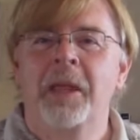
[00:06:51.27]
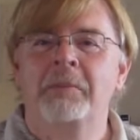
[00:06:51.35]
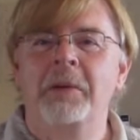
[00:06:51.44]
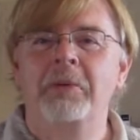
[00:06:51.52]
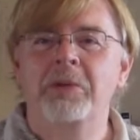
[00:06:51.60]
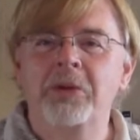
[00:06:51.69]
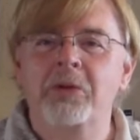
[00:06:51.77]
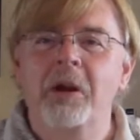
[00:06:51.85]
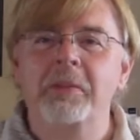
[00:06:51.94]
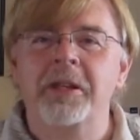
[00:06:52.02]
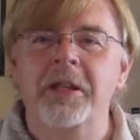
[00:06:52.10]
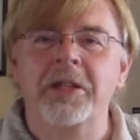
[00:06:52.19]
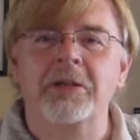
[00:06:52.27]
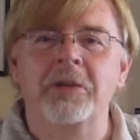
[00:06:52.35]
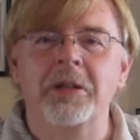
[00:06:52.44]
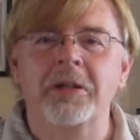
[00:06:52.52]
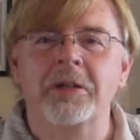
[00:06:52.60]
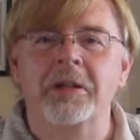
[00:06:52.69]
People would go up to this
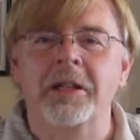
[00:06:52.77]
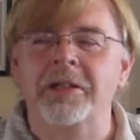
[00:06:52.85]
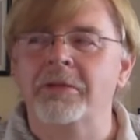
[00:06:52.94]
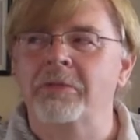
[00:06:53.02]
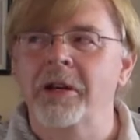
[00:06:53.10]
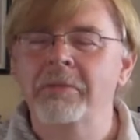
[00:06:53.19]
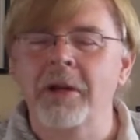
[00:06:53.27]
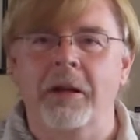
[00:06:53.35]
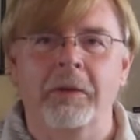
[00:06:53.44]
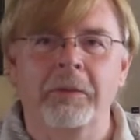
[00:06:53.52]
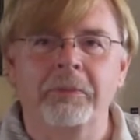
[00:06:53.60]
windmill,